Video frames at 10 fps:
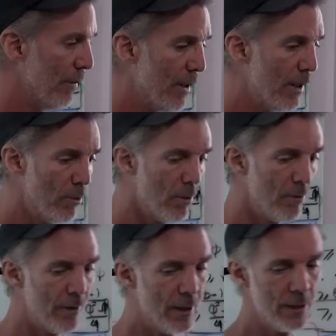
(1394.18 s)
very,
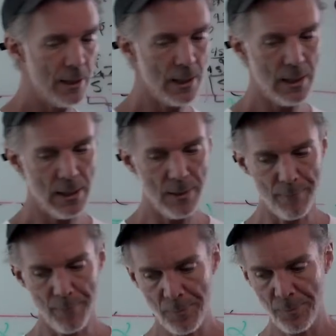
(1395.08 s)
very
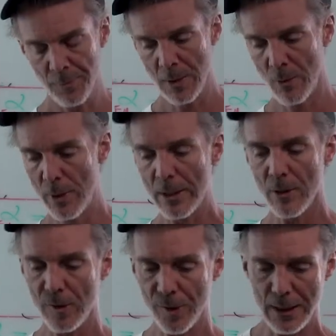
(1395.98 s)

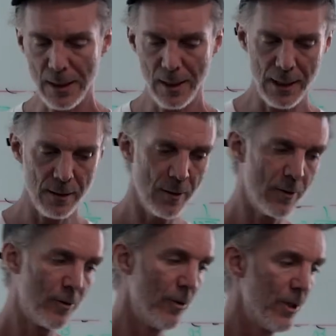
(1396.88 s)
rigorously
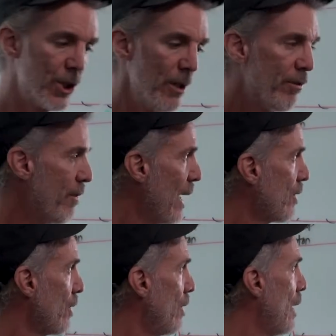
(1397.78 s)
connected to the shift
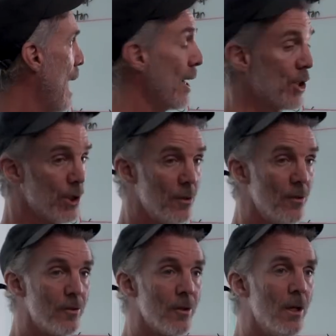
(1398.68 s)
vector
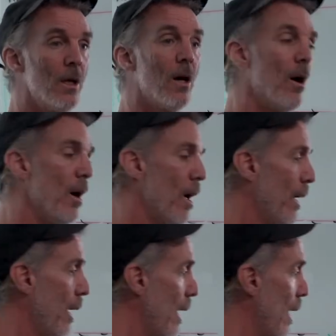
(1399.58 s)
actions
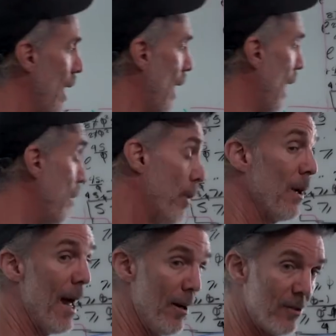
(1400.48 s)
on
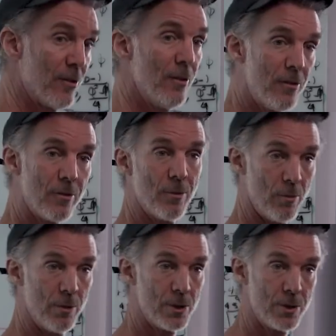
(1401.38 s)
hyperlattices,
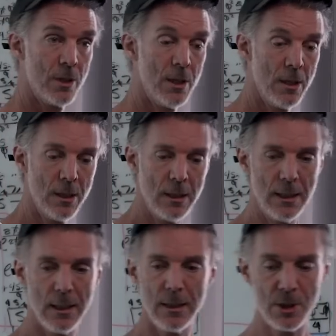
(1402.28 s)
which
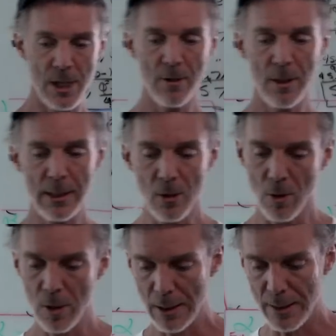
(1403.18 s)
generally
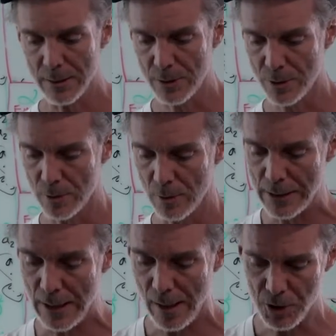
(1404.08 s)
correlate to
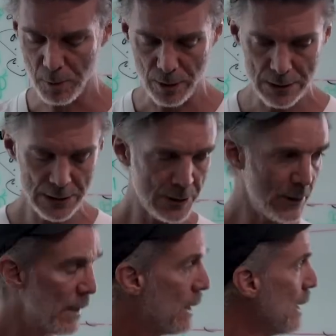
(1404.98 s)
Lie algebras.
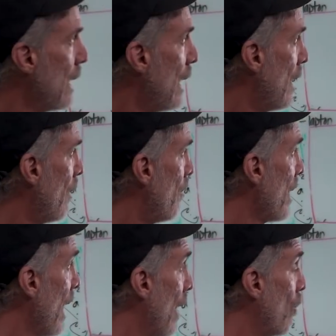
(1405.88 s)

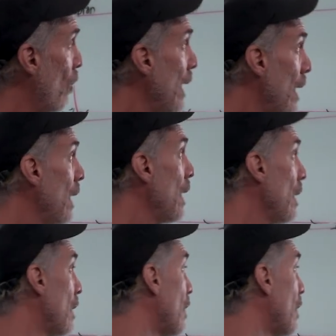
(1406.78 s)
And we,